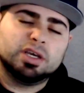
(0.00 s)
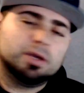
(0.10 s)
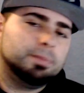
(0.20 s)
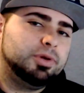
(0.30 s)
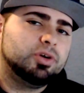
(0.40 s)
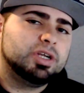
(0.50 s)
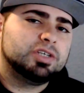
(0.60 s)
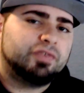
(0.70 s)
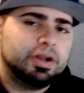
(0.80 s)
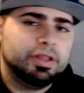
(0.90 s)
The computer
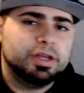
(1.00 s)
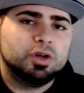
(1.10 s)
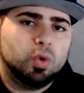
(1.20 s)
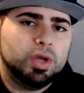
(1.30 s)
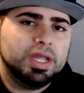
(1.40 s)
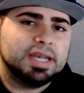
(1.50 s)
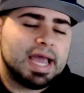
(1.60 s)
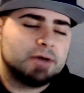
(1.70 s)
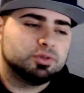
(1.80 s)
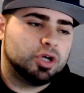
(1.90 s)
is fairly annoying in
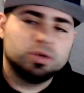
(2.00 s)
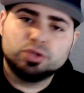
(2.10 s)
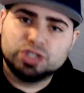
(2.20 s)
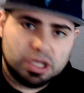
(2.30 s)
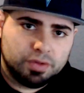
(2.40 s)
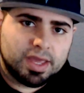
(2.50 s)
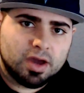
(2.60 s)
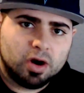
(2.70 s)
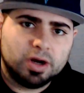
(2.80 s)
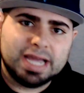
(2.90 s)
how turtle shell they
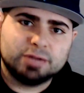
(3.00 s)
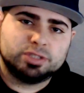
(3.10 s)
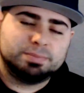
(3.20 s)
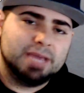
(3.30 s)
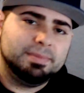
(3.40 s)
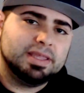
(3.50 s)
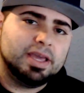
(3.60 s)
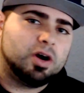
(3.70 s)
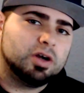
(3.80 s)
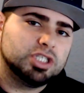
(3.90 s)
are and how spammy they
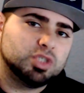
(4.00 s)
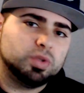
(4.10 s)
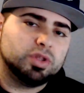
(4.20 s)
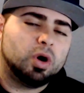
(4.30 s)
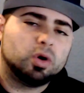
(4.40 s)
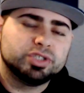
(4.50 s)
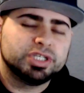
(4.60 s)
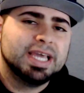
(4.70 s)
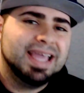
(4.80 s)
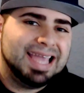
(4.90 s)
are just with alts
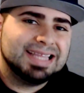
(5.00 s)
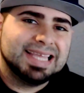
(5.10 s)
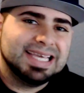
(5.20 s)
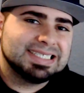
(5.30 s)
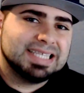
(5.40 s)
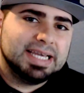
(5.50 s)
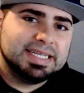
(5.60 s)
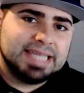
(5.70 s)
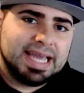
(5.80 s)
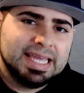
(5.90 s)
and things
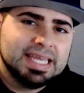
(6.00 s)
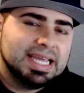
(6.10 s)
like that.